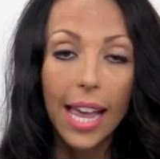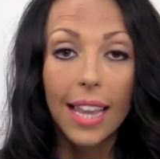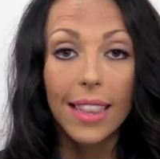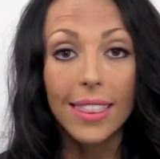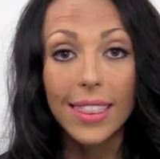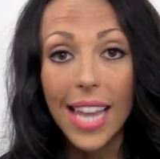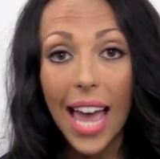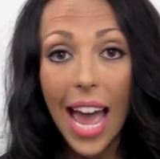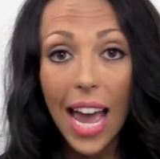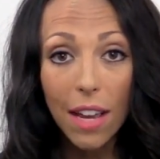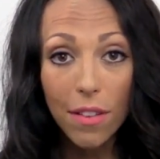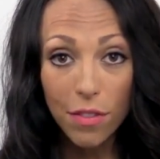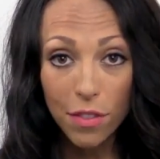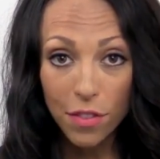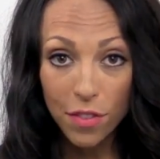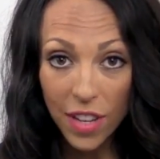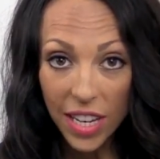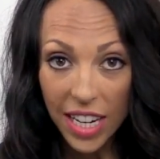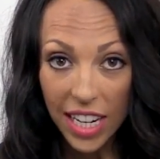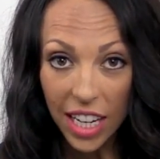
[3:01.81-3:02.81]
Live
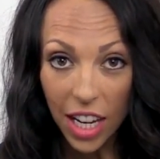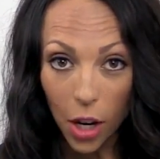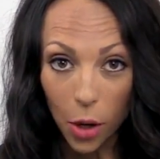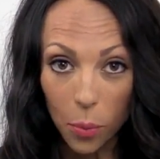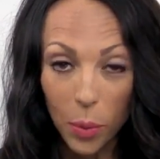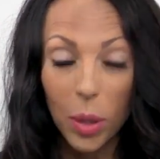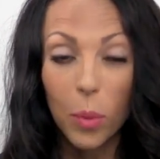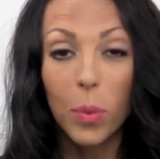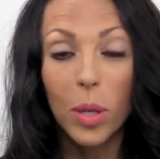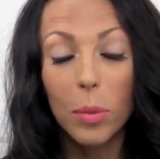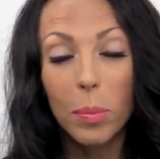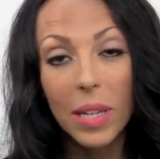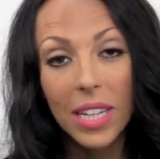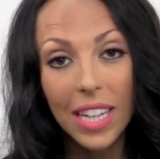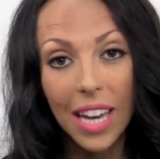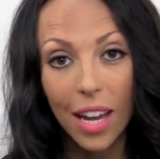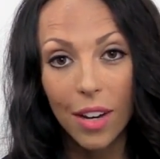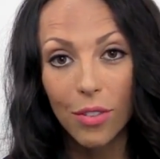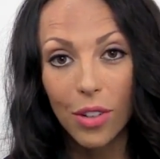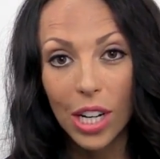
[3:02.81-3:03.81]
video, we will be
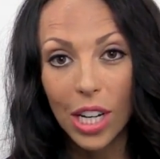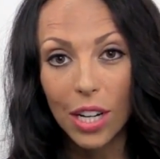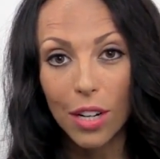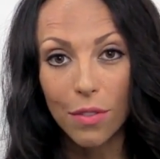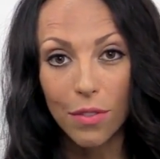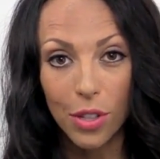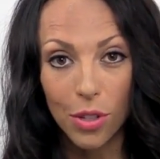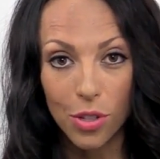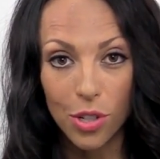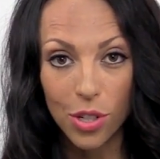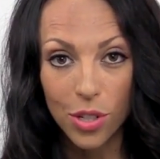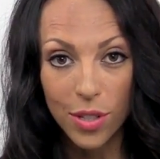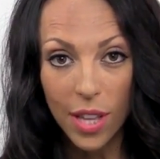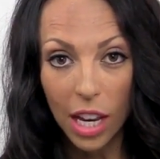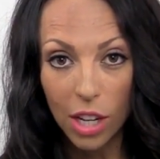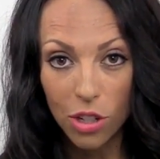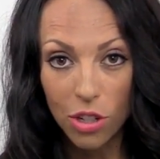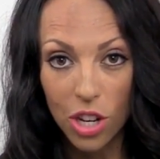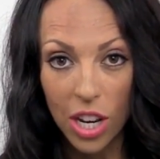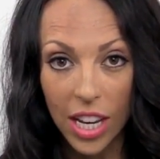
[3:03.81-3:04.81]
covering in a future
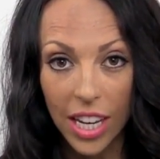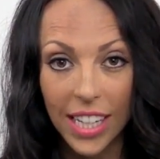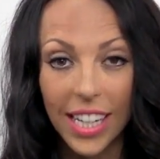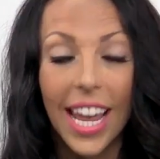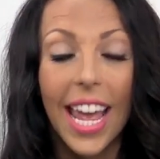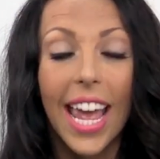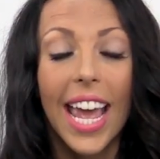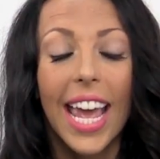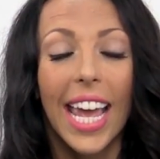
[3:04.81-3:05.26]
section,